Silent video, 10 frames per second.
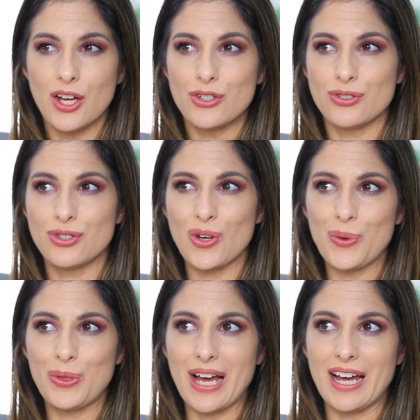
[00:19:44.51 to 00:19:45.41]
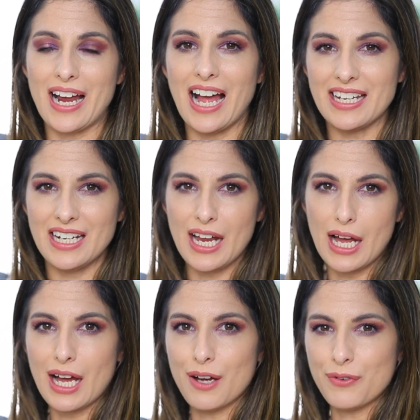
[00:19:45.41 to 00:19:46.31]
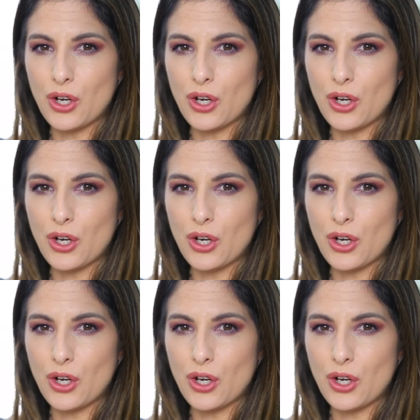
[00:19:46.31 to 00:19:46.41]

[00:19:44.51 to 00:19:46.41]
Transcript: so that I can have